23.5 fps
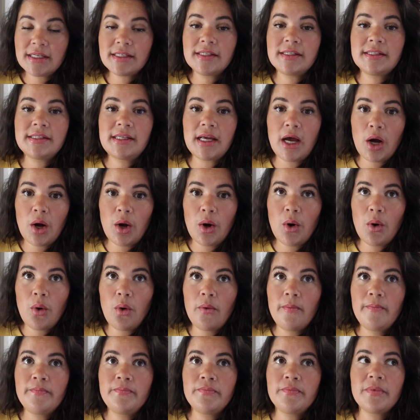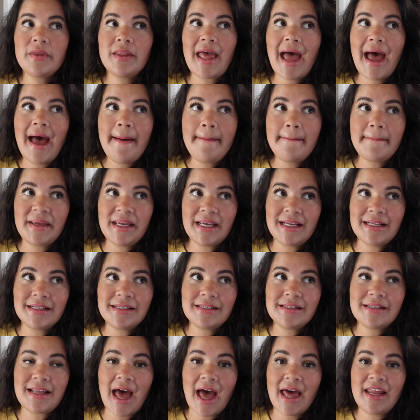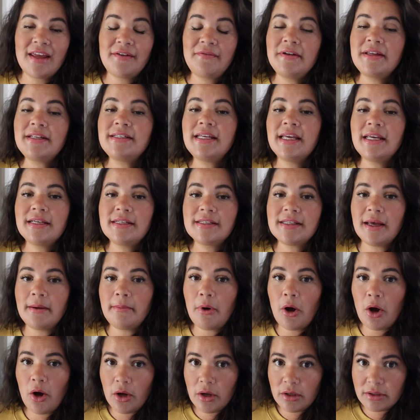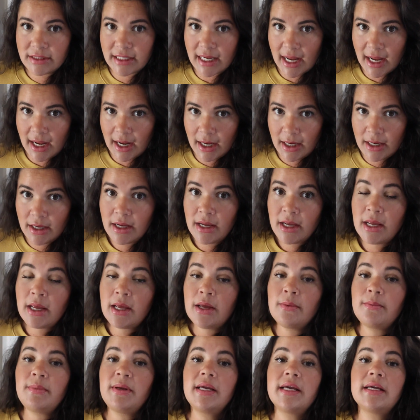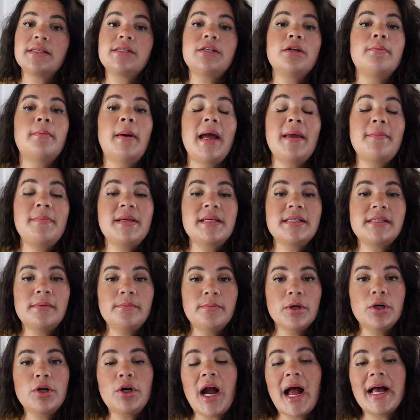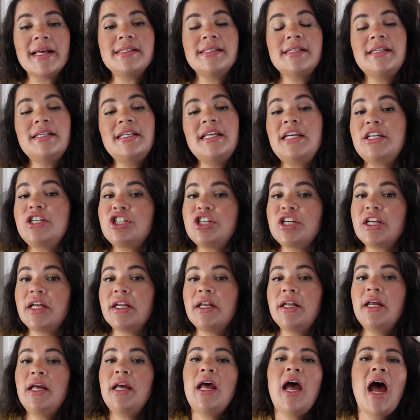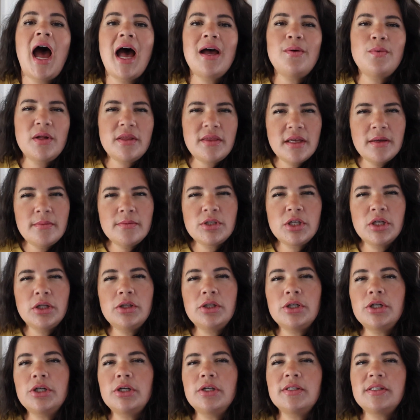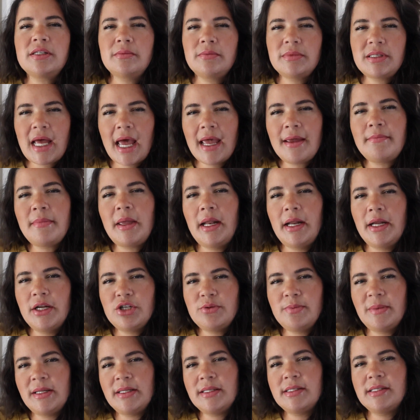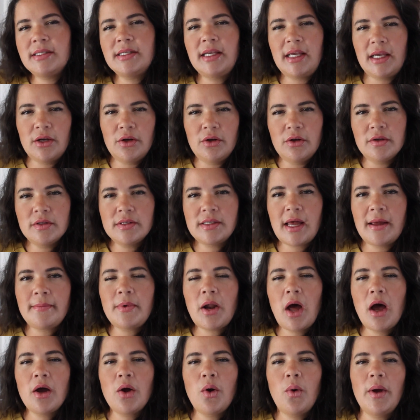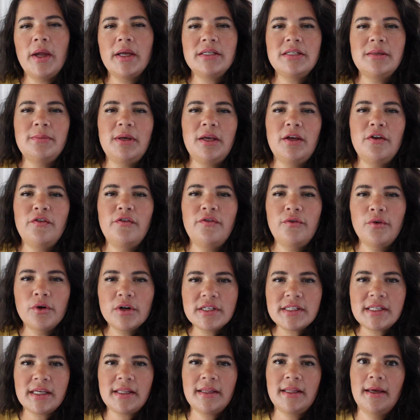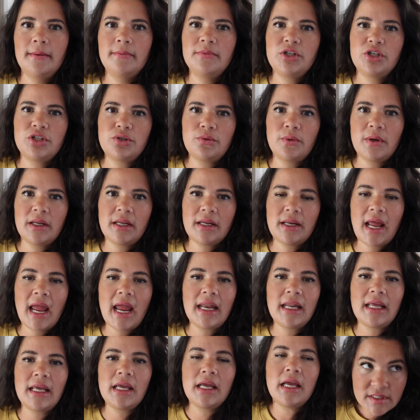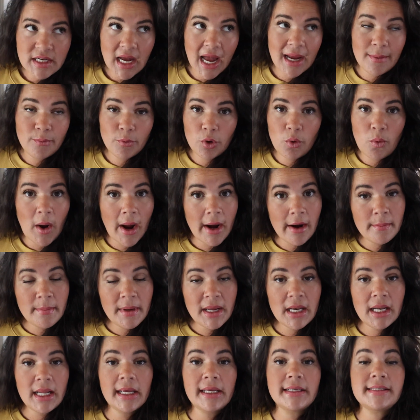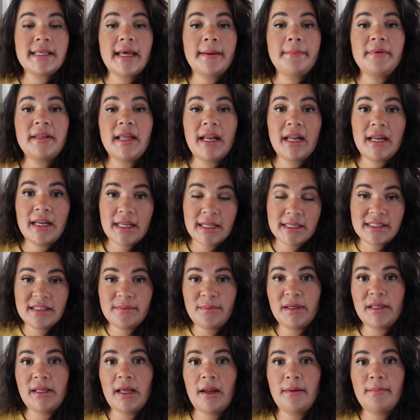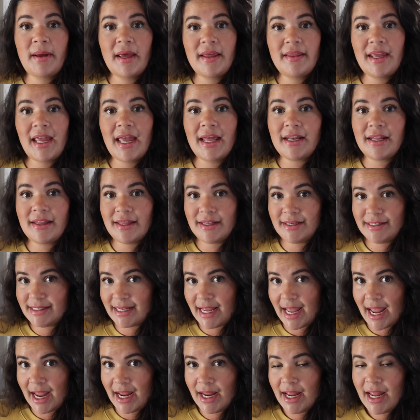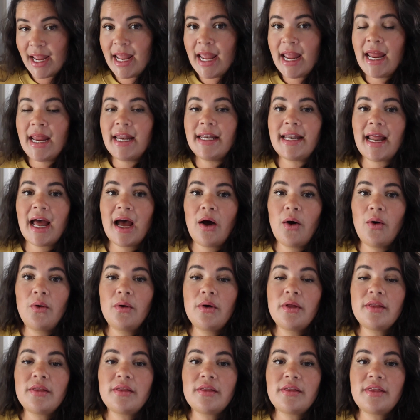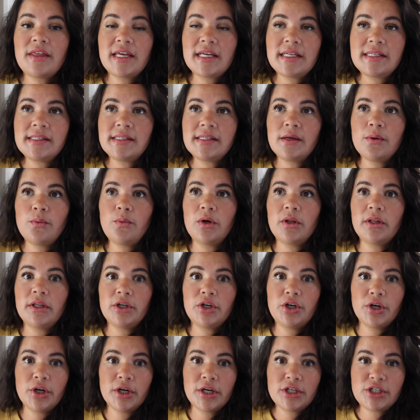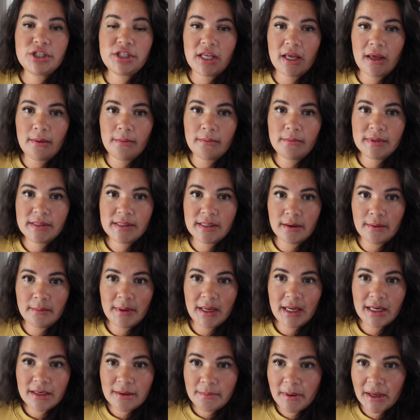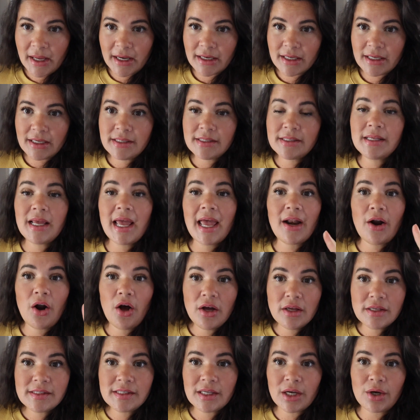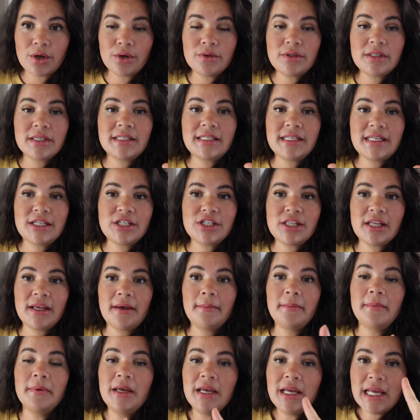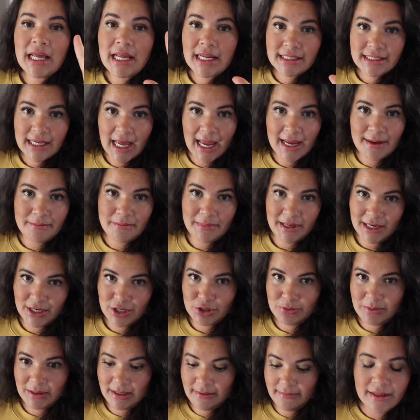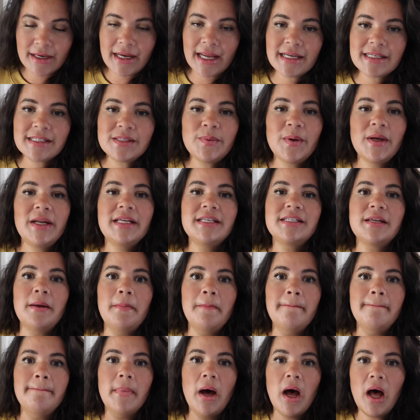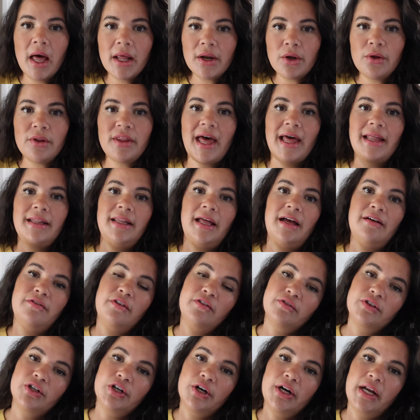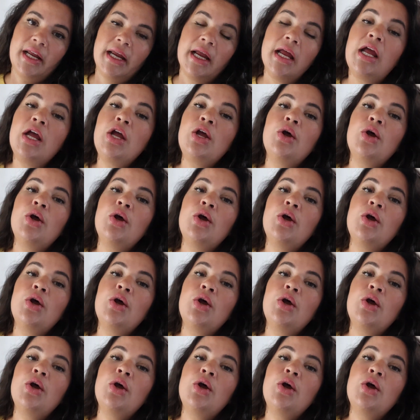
So that means that if it takes them all day, because there might be some procrastination, I want them to learn some time management skills. I'm not going to be forcing them to do it in any time requirement, except that it needs to be done by the end of the day. Now, this will encourage them some independence and also to teach them time management. The next one is to model that love of learning.